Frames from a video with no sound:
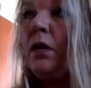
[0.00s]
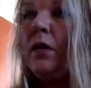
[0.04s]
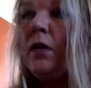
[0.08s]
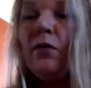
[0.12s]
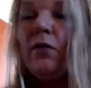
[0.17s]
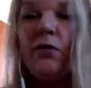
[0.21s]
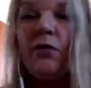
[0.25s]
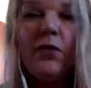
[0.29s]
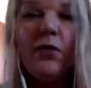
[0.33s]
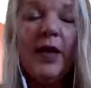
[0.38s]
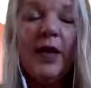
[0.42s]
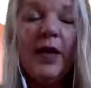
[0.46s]

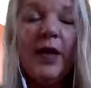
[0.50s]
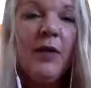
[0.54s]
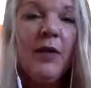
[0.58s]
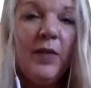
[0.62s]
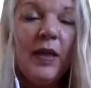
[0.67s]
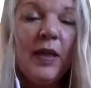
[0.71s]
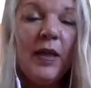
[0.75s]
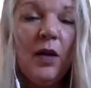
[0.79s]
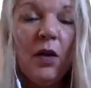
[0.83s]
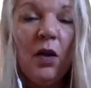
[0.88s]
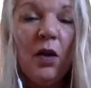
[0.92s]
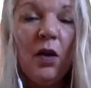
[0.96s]
where
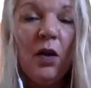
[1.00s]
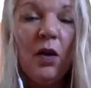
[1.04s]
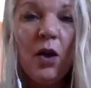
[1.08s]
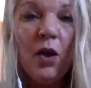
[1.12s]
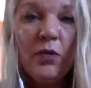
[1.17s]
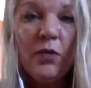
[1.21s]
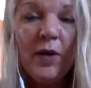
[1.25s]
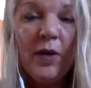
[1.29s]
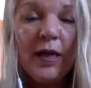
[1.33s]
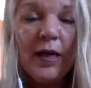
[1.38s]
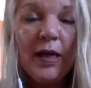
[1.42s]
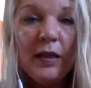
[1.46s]
we are
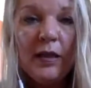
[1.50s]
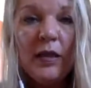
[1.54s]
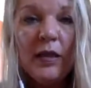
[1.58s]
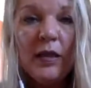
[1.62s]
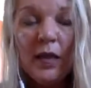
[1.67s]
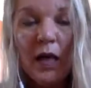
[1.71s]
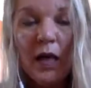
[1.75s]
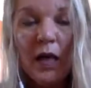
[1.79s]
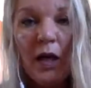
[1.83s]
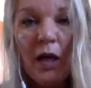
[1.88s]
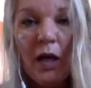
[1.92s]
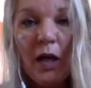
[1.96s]
right
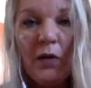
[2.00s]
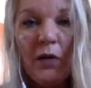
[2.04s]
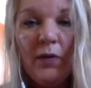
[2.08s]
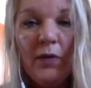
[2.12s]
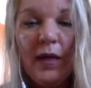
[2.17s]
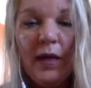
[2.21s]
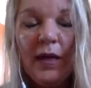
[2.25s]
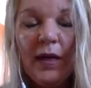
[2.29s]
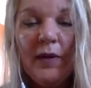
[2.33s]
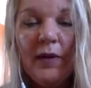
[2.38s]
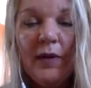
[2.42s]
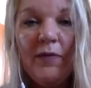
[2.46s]
now.
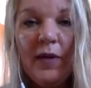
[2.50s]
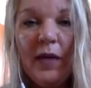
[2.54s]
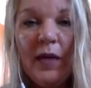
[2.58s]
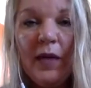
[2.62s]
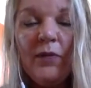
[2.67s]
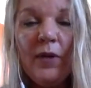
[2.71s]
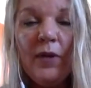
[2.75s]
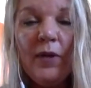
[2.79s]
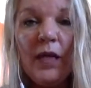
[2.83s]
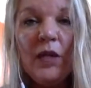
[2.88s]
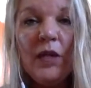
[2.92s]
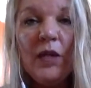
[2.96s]
And I think
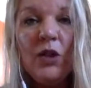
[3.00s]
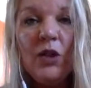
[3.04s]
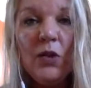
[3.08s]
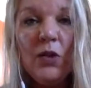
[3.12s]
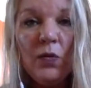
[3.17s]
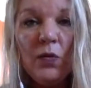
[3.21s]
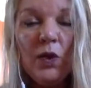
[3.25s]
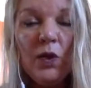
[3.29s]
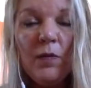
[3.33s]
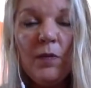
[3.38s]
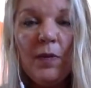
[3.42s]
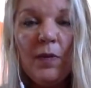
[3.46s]
we can
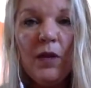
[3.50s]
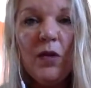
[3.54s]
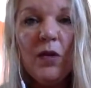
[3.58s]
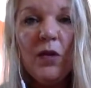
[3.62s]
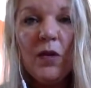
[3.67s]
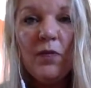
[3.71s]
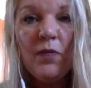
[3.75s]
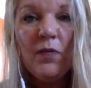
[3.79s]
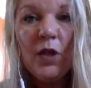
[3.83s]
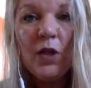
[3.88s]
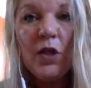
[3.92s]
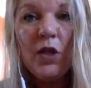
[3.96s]
do it
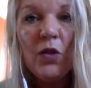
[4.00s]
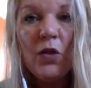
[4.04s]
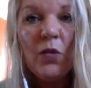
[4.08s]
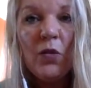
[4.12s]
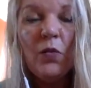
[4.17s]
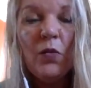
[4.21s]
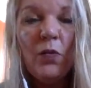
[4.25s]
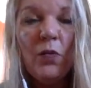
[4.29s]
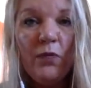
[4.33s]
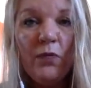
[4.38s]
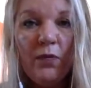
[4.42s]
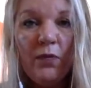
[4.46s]
because we're
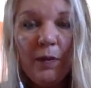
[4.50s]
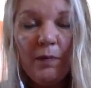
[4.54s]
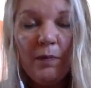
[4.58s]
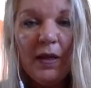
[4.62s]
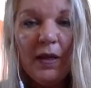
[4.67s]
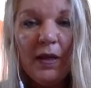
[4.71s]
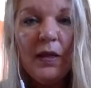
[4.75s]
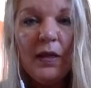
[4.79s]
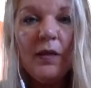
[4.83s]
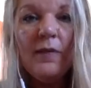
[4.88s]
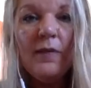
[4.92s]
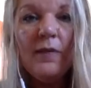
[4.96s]
two
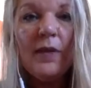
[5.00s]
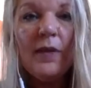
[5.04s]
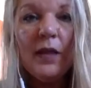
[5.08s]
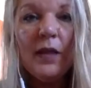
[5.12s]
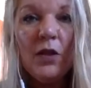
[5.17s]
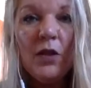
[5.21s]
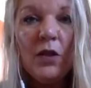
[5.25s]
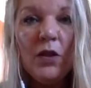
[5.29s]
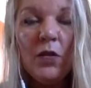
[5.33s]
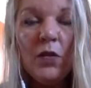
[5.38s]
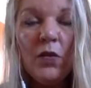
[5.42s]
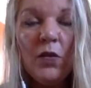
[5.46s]
women that
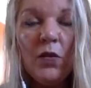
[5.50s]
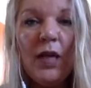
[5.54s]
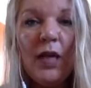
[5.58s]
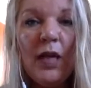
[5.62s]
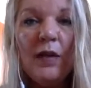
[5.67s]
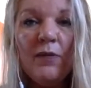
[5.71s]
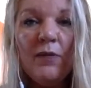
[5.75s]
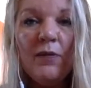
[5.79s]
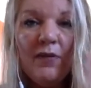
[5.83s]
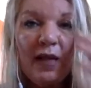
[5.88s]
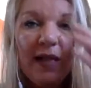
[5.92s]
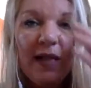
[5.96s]
are doing
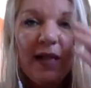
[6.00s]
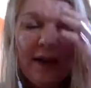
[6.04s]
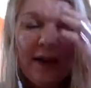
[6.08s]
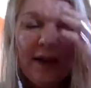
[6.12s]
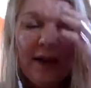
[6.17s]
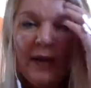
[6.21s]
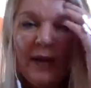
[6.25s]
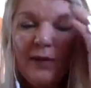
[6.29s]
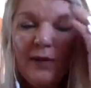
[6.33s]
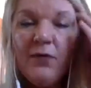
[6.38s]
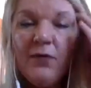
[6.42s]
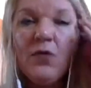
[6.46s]
it. When I
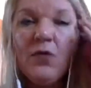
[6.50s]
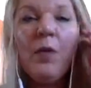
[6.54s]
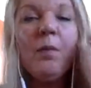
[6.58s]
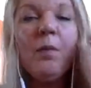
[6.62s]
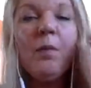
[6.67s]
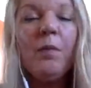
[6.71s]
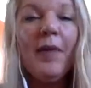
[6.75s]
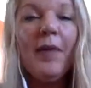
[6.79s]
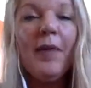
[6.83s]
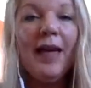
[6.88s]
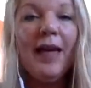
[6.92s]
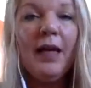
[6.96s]
think for a
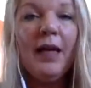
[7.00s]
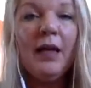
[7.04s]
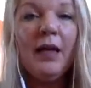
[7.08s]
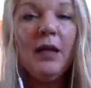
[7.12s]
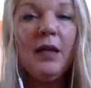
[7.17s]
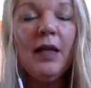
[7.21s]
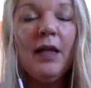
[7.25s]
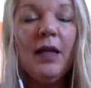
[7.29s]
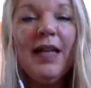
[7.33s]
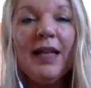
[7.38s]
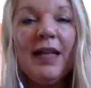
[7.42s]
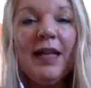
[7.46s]

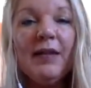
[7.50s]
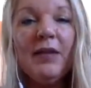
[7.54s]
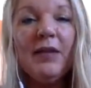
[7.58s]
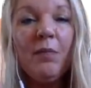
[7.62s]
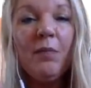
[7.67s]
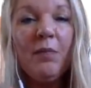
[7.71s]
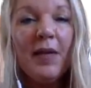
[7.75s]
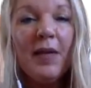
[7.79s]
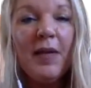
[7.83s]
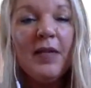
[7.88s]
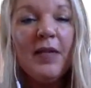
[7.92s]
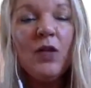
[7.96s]
man, like the
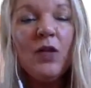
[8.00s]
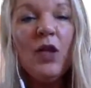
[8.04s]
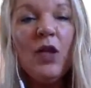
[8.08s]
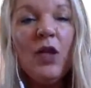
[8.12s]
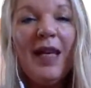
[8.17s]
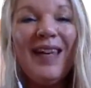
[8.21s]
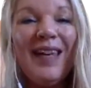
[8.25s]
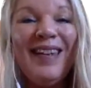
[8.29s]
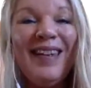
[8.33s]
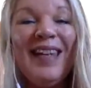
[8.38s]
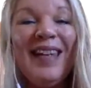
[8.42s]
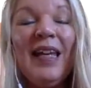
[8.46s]

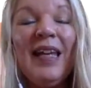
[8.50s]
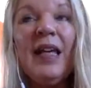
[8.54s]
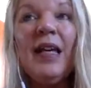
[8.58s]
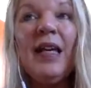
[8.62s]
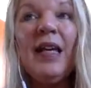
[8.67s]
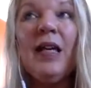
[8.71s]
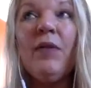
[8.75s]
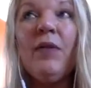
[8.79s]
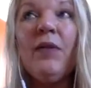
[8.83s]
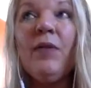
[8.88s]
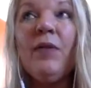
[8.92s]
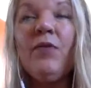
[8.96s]
masculine,
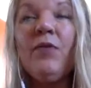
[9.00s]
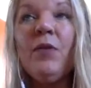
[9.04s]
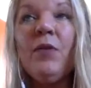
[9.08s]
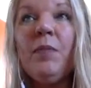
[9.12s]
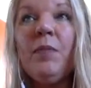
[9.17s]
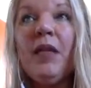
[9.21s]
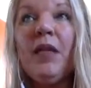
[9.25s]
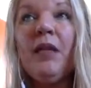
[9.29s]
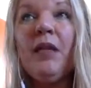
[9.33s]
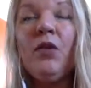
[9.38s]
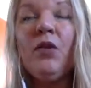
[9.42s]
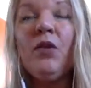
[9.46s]
if we would
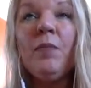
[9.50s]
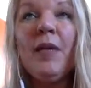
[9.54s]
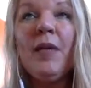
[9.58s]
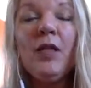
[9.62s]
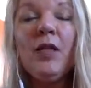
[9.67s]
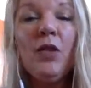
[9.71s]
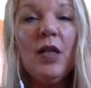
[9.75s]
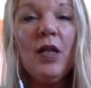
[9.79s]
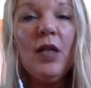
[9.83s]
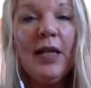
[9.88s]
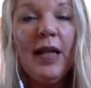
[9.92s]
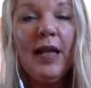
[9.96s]
be in our
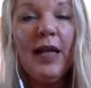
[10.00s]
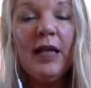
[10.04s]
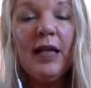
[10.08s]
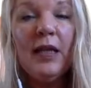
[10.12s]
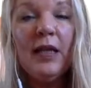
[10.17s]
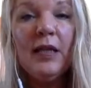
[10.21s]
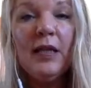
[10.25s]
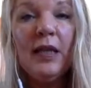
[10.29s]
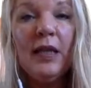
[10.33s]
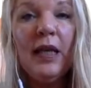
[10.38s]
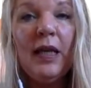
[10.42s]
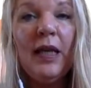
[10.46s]
masculine
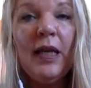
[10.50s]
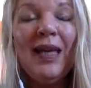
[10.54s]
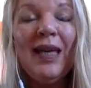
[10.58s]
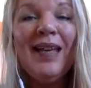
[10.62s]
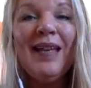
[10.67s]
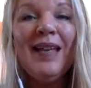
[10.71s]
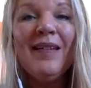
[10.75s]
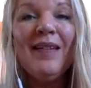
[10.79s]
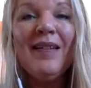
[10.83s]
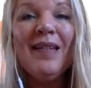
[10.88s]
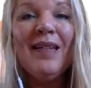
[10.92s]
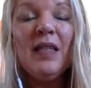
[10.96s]
energy,
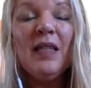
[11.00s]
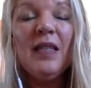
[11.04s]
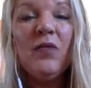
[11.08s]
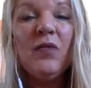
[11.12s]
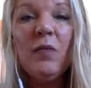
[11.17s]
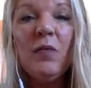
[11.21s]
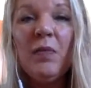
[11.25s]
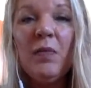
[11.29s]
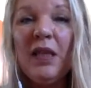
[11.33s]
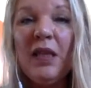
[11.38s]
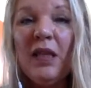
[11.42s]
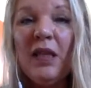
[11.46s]
this
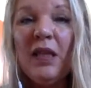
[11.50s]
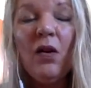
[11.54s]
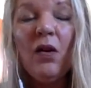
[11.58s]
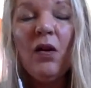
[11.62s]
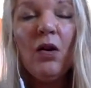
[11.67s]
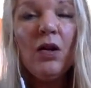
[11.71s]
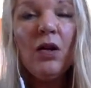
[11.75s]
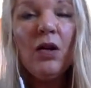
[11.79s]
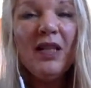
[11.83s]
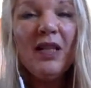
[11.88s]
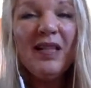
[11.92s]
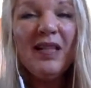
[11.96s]
would be
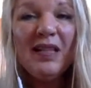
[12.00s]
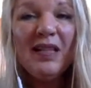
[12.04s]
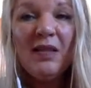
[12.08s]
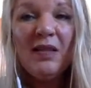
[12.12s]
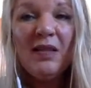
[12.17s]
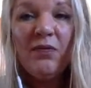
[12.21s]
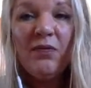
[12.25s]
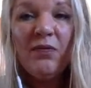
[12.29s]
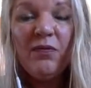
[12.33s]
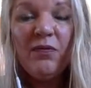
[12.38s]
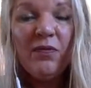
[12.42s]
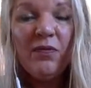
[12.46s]
hardly
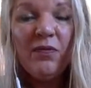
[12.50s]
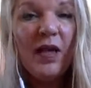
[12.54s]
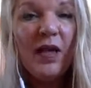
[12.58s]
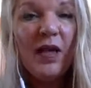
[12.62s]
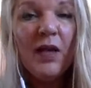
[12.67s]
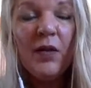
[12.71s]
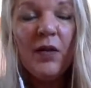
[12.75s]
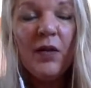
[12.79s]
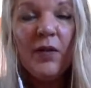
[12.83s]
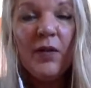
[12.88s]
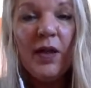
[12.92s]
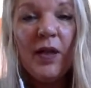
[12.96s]

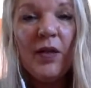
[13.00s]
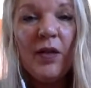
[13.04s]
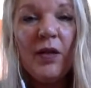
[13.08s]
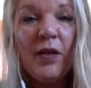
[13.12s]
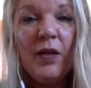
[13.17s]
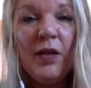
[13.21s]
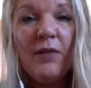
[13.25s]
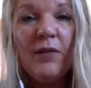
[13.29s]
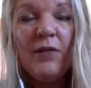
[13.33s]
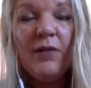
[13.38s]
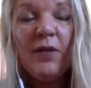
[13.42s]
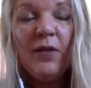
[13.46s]
very, very
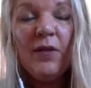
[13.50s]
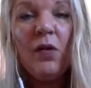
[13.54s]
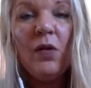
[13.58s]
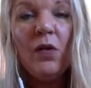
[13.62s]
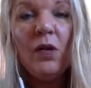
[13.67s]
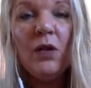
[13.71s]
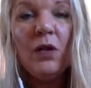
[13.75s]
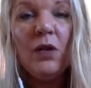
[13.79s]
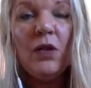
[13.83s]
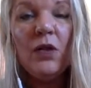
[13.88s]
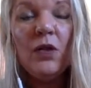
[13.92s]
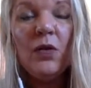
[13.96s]

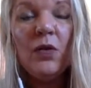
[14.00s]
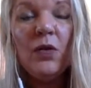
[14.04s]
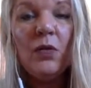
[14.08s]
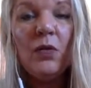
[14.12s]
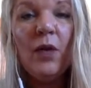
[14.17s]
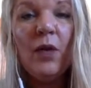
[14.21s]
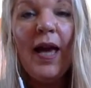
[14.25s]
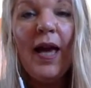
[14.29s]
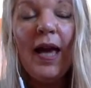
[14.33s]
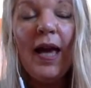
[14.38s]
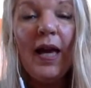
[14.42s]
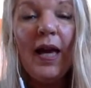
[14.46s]
difficult to
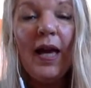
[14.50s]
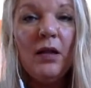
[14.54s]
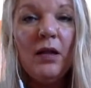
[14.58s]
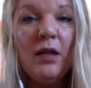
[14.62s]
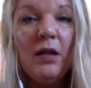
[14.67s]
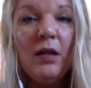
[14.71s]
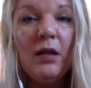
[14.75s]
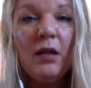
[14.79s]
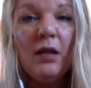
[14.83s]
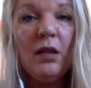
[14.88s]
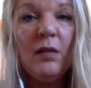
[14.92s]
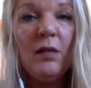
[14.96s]

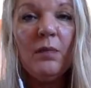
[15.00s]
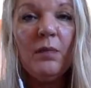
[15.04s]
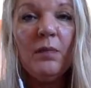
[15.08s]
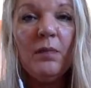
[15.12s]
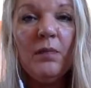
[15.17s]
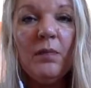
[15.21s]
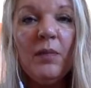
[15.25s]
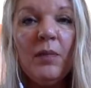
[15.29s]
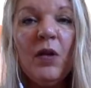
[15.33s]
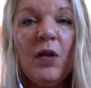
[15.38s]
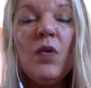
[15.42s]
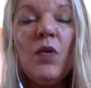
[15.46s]
handle,
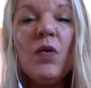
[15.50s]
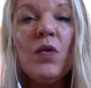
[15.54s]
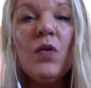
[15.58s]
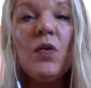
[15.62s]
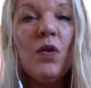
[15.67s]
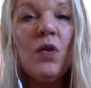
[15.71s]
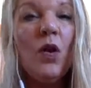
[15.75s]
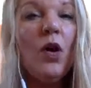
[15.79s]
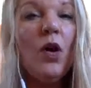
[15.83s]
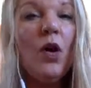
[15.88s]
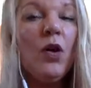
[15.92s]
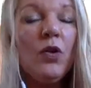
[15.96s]
because you
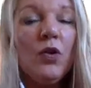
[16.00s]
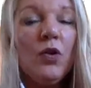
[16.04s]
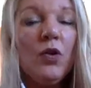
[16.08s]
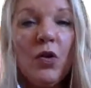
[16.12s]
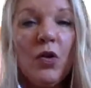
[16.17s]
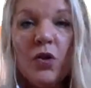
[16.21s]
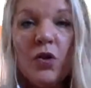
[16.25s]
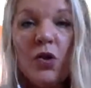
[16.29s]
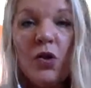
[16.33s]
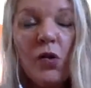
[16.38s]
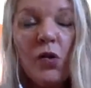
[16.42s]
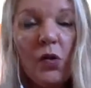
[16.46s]
can't
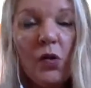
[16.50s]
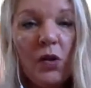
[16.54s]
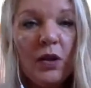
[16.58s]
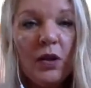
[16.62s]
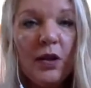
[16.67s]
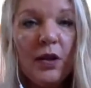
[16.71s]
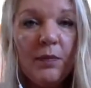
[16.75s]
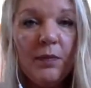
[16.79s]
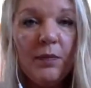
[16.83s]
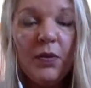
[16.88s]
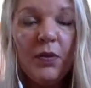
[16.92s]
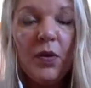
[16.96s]
control
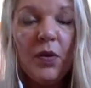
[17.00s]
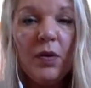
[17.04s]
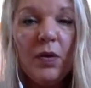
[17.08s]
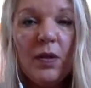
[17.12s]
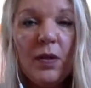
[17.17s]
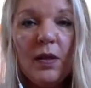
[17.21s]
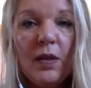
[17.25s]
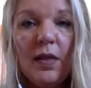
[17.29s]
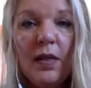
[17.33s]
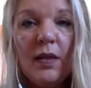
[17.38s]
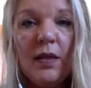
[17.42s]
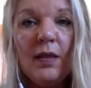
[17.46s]
the
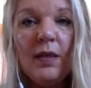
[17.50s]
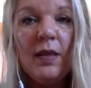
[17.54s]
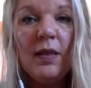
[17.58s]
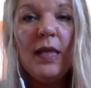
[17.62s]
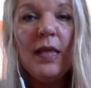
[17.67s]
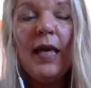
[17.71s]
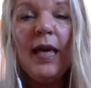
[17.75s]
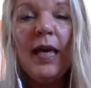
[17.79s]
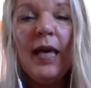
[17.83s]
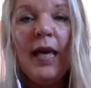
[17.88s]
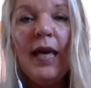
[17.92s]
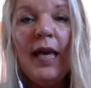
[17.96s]
process.
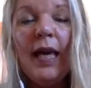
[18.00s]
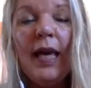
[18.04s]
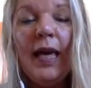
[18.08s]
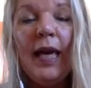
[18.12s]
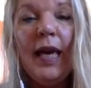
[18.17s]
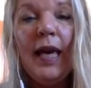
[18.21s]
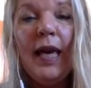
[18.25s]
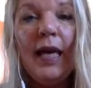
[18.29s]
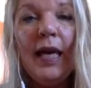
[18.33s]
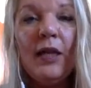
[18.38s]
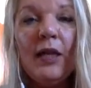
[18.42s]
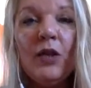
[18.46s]

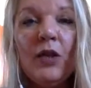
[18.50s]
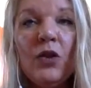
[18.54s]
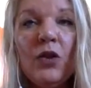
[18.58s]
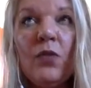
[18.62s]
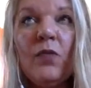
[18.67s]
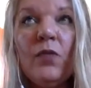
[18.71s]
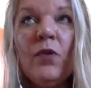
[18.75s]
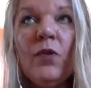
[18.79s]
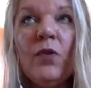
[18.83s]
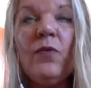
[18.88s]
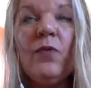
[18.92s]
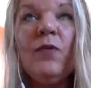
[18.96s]
And you
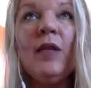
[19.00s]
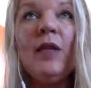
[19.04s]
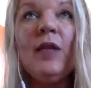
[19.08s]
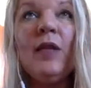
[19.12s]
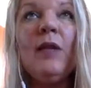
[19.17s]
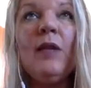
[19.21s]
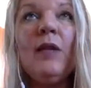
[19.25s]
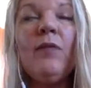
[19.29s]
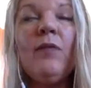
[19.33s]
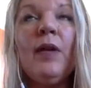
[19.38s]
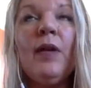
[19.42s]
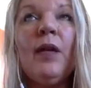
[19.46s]
would
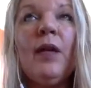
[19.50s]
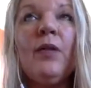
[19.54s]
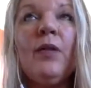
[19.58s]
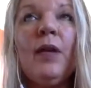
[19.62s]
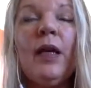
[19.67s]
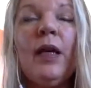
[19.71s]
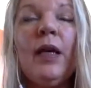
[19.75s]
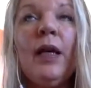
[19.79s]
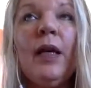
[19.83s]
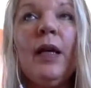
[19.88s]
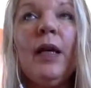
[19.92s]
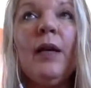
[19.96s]
feel
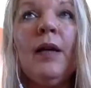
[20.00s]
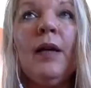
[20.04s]
very,